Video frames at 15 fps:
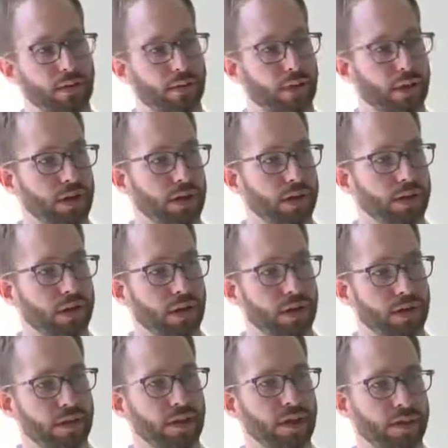in working
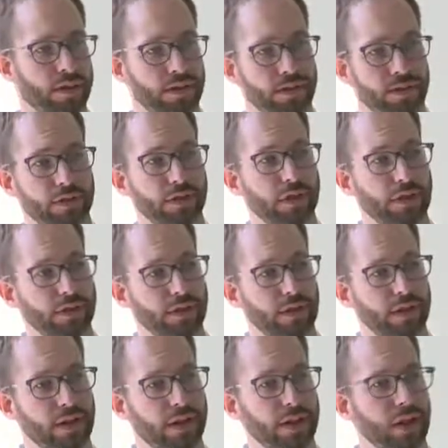with digital trace
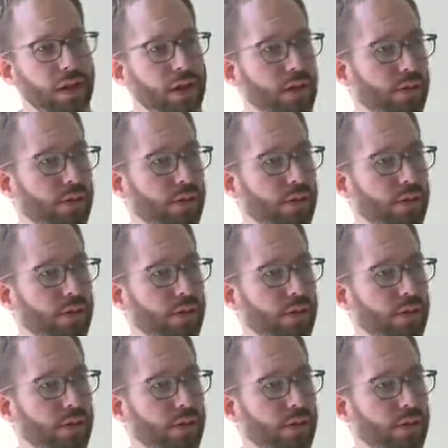data